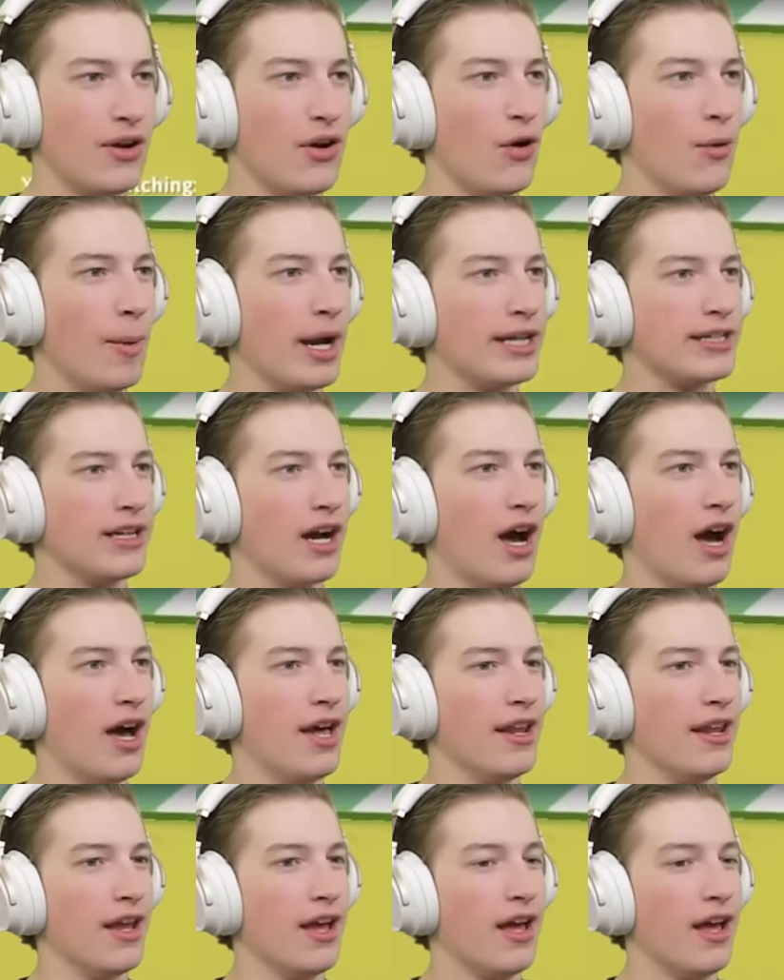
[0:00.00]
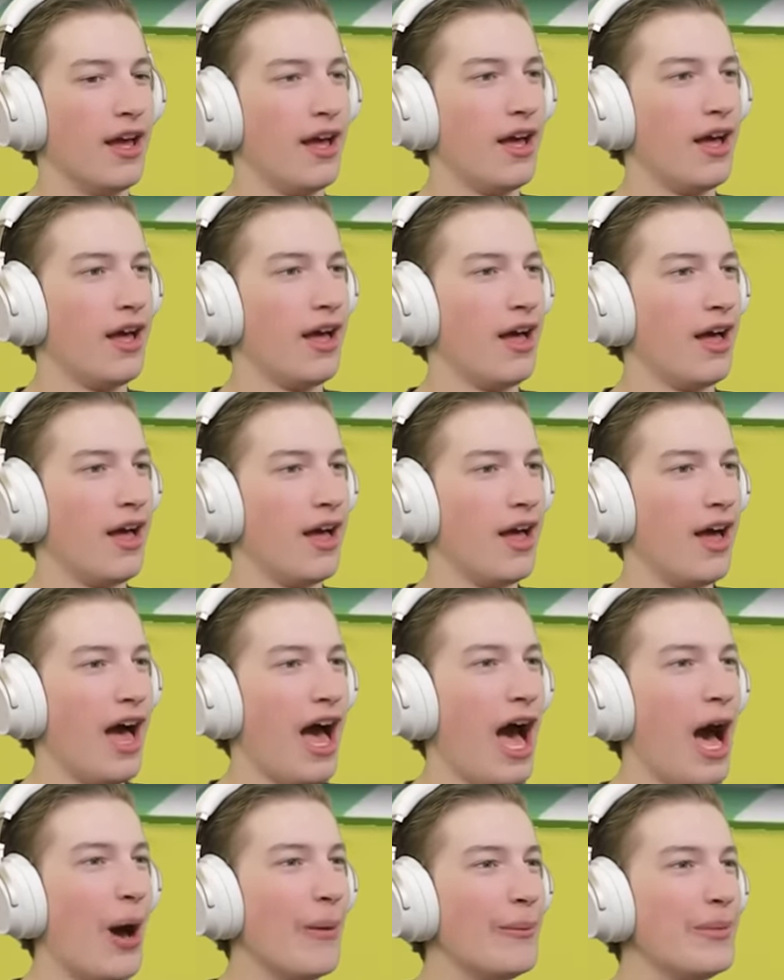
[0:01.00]
Oh my god.
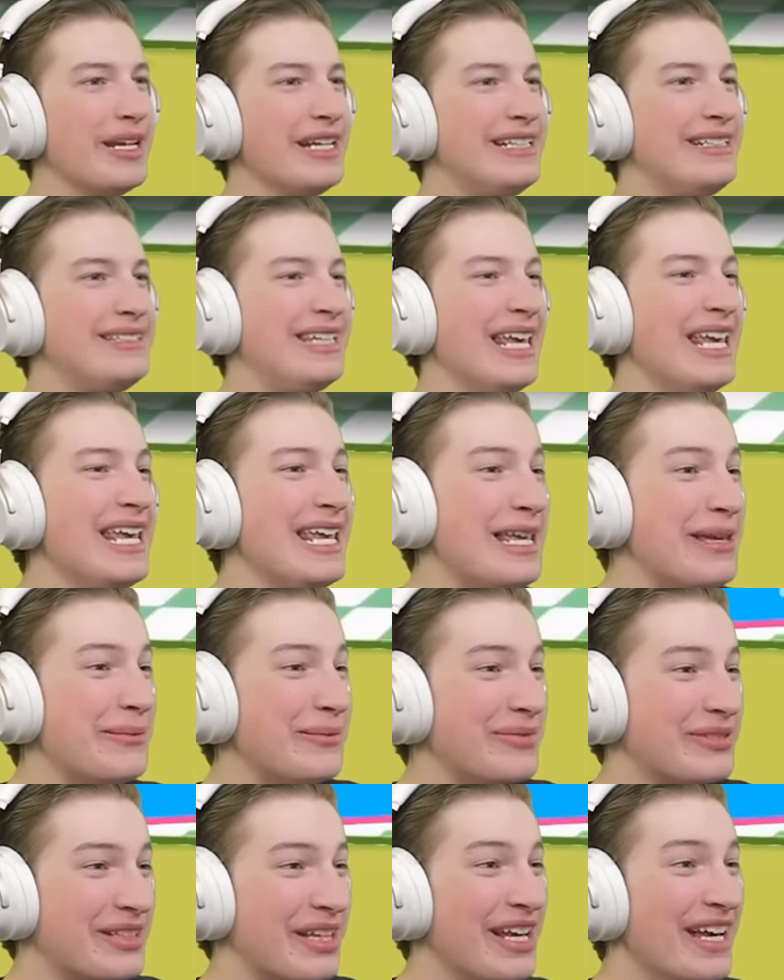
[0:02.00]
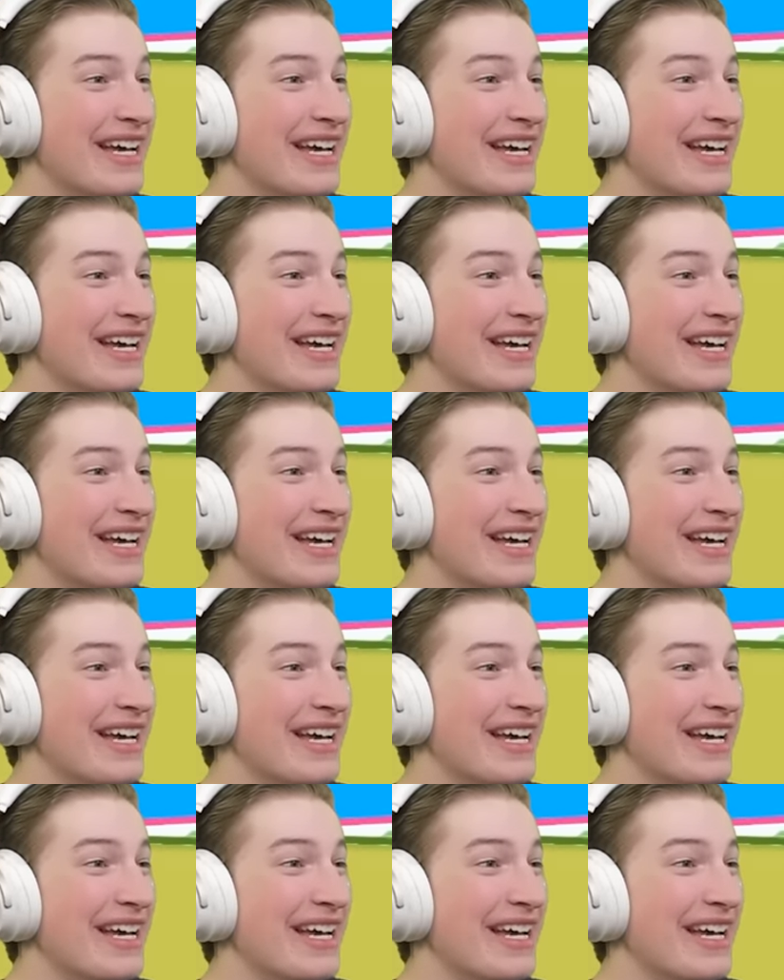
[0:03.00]
How many teams